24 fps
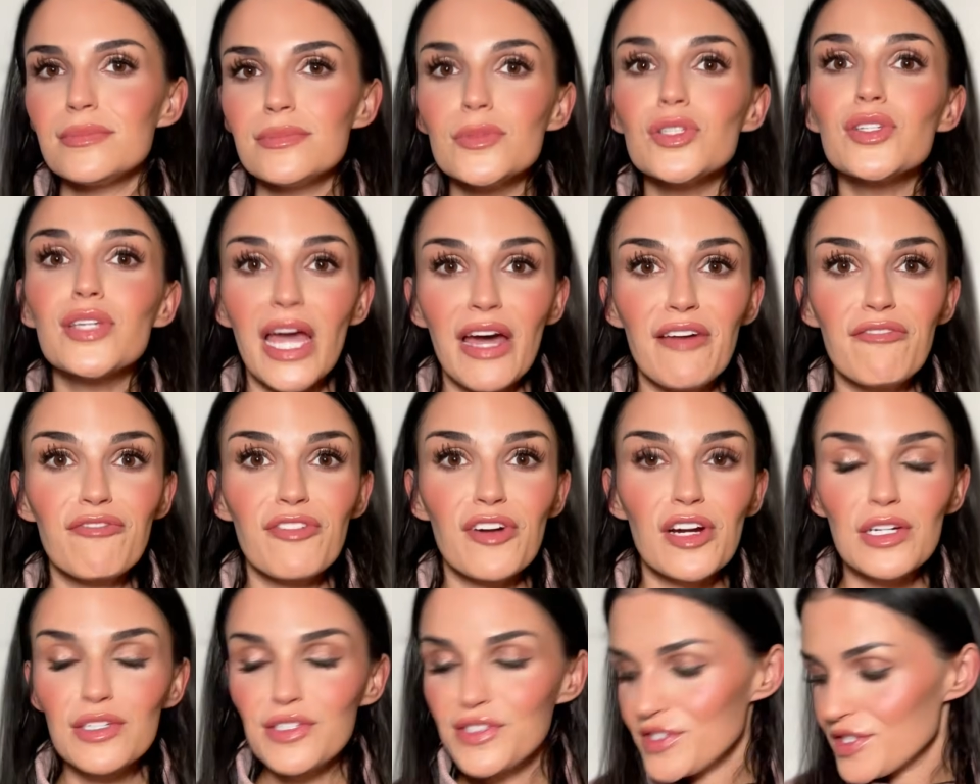get
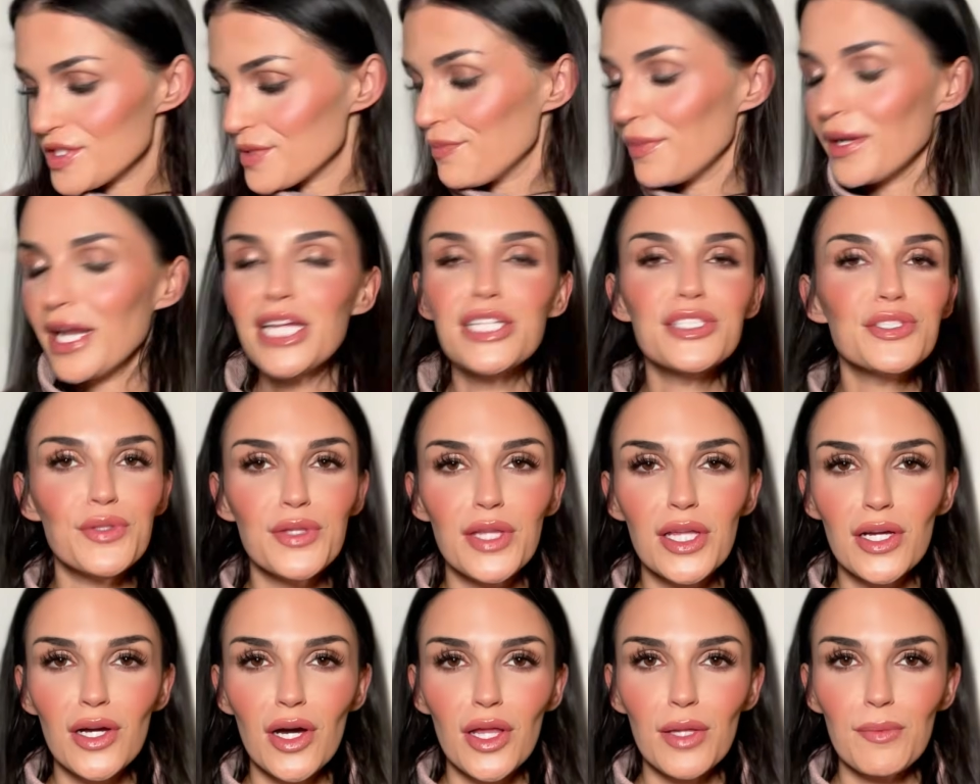first. But I do
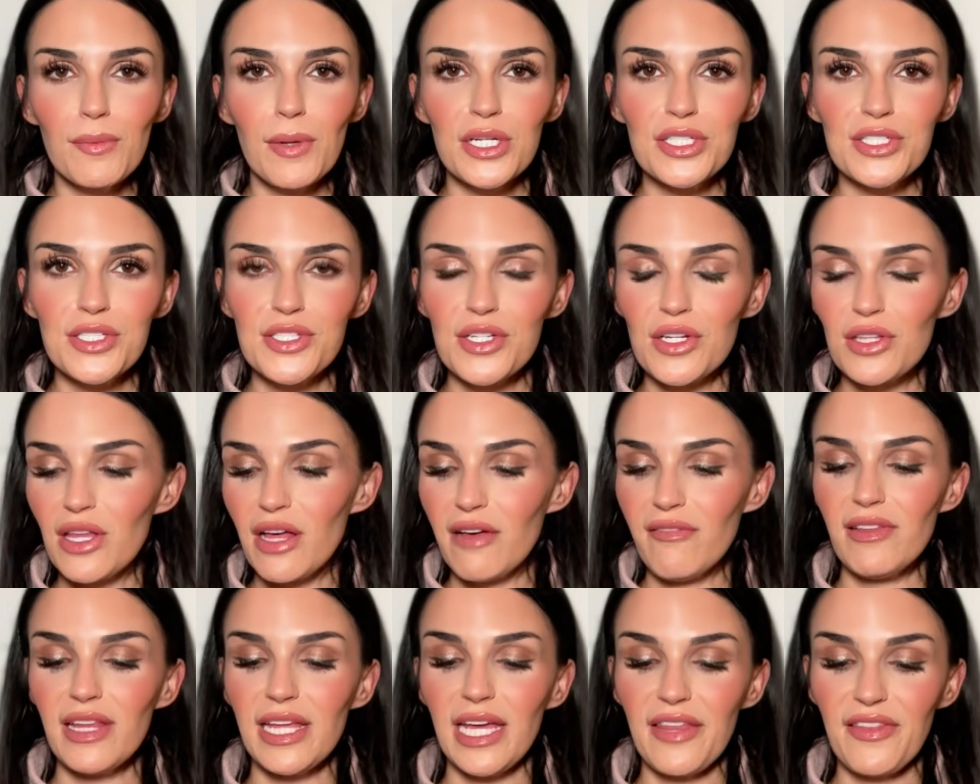think all the brushes are
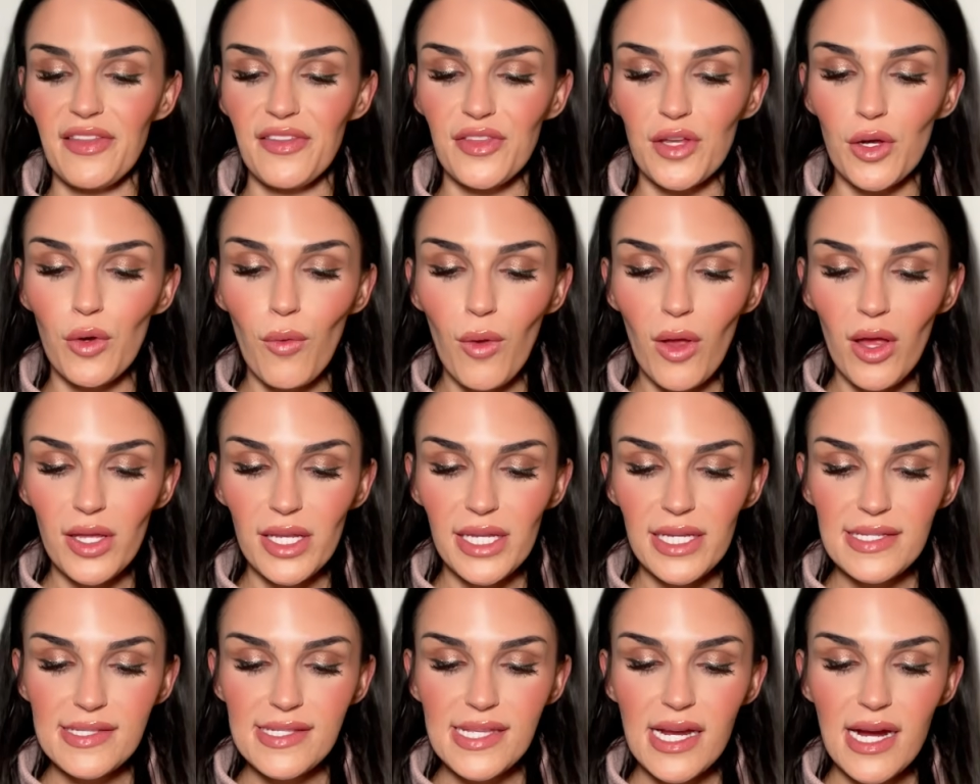lovely. I think the quality
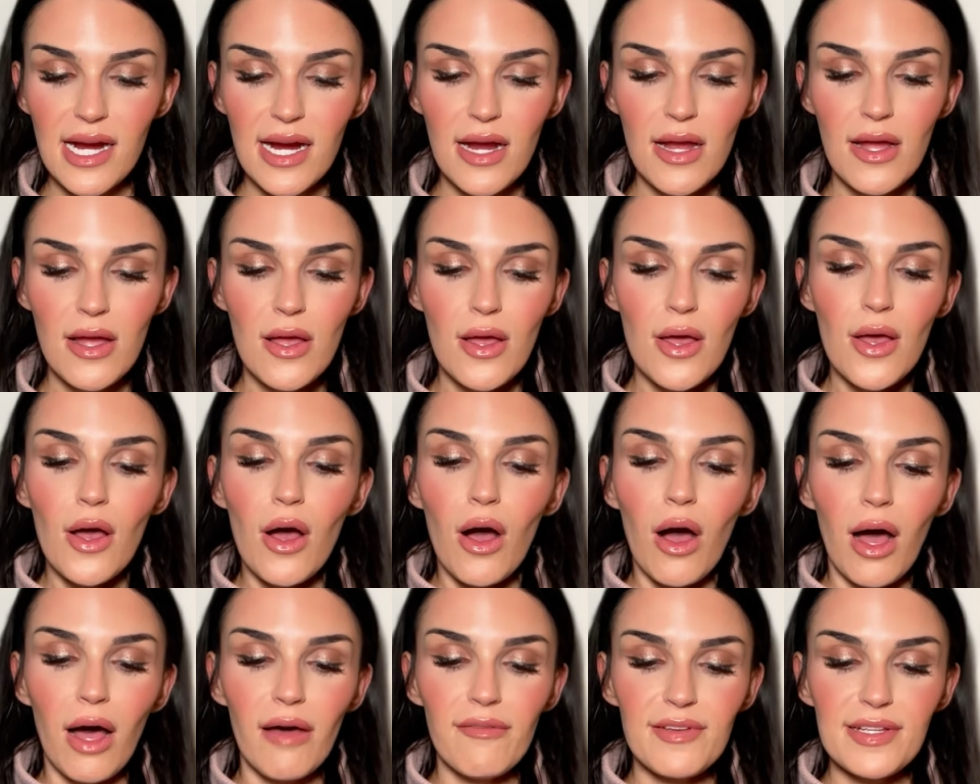is there.
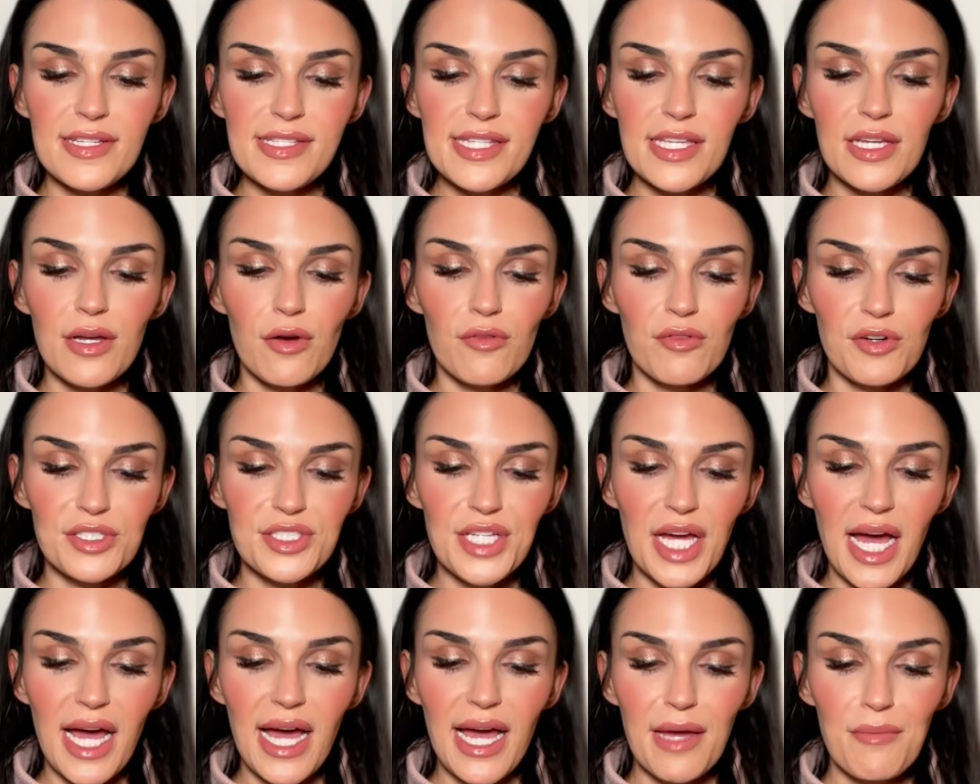Obviously, over
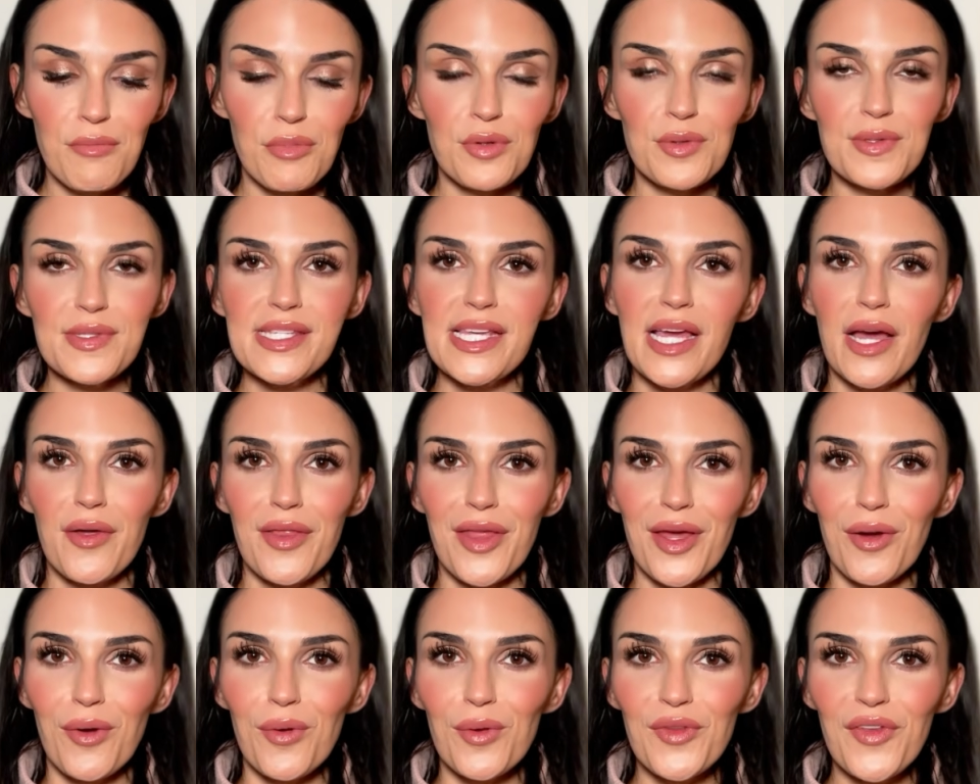time, we will see how they
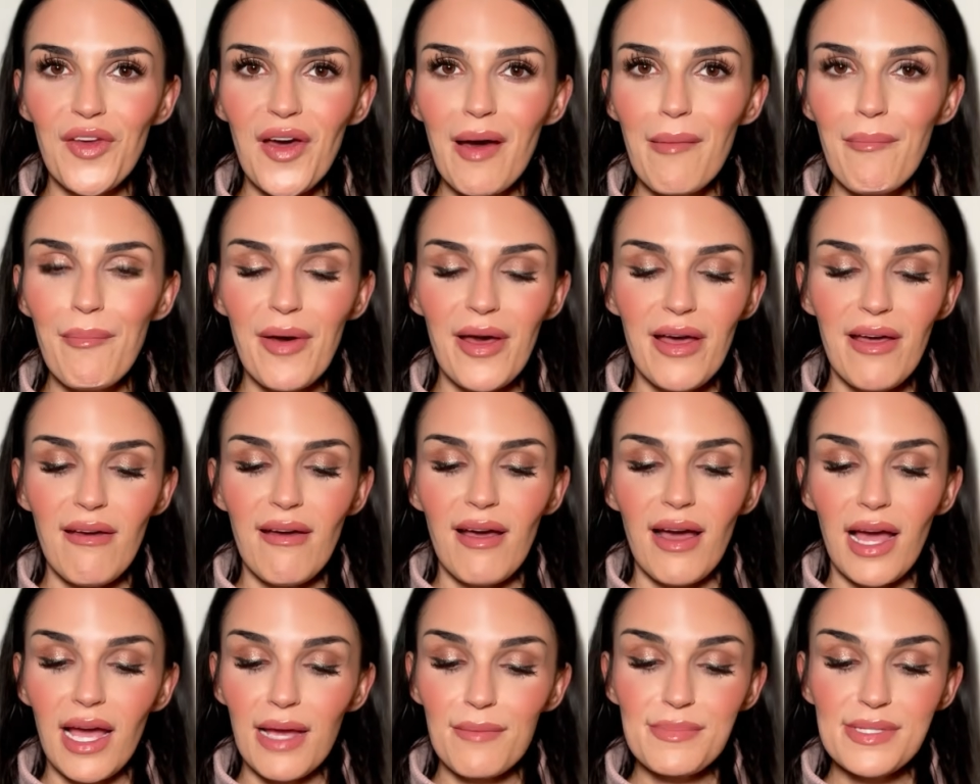hold up.
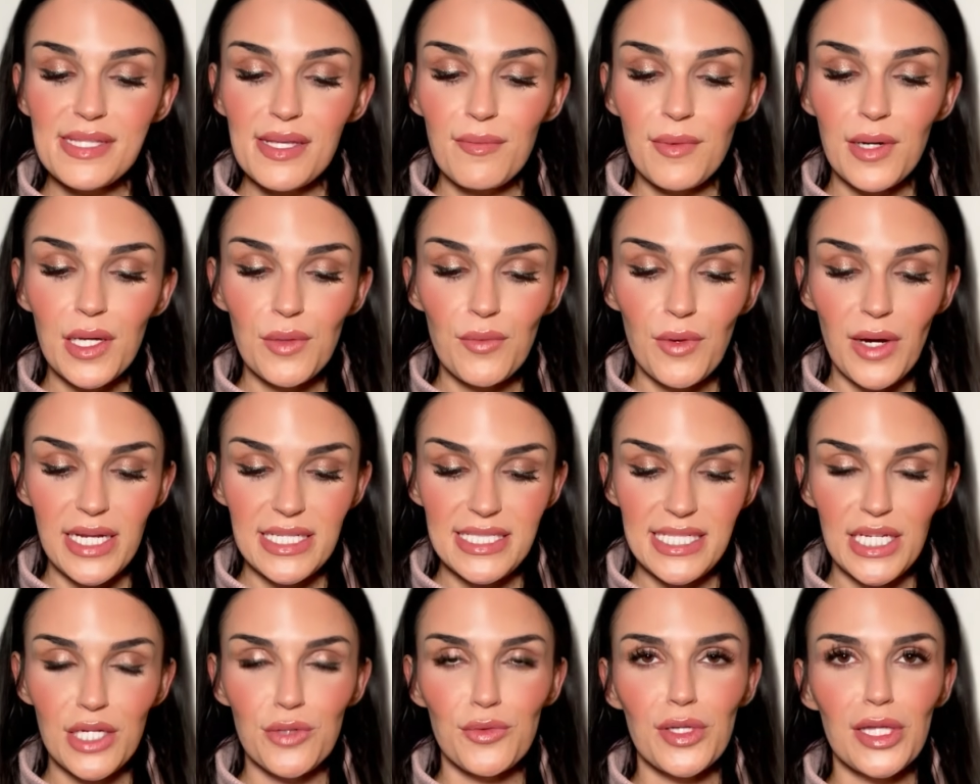I'm someone where I
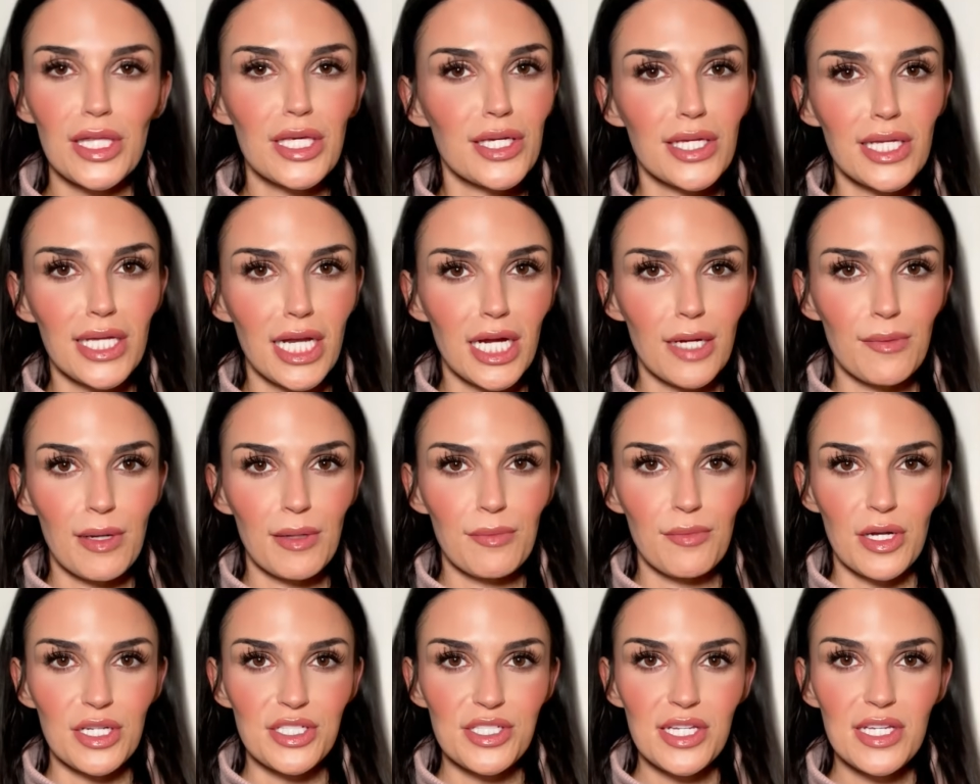take really good care of my
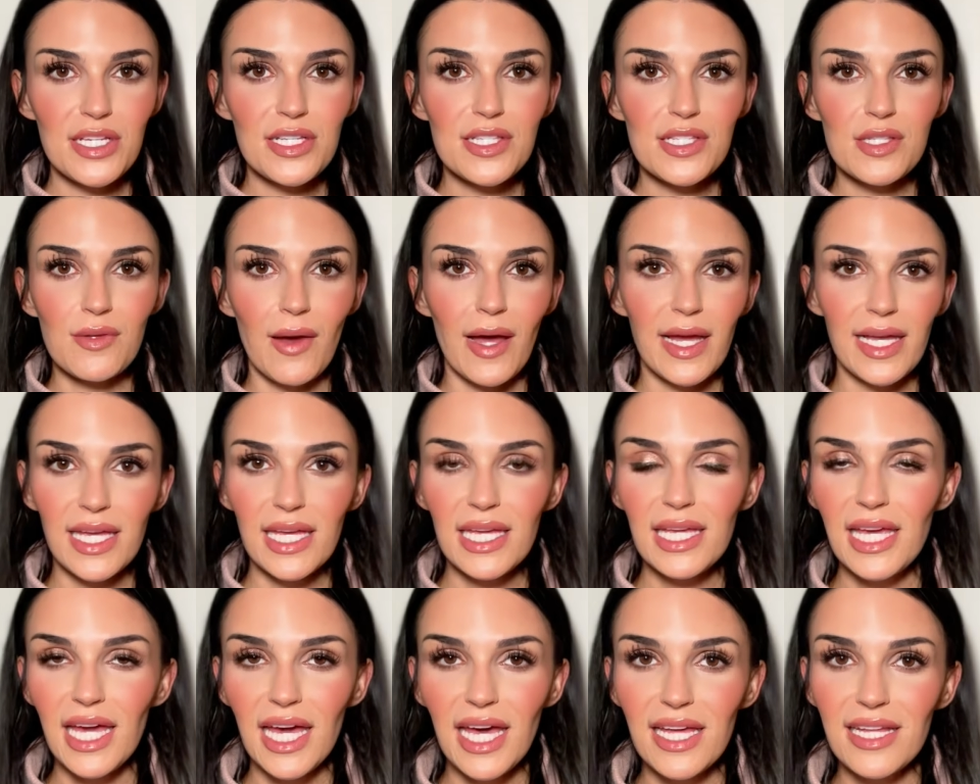brushes, so I
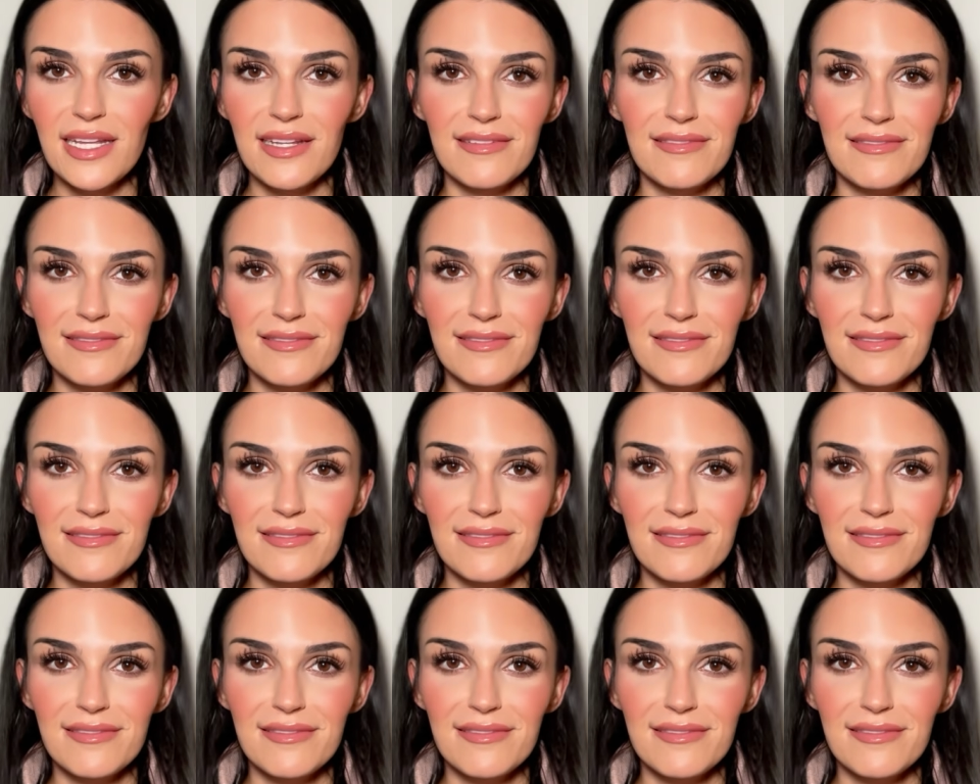can get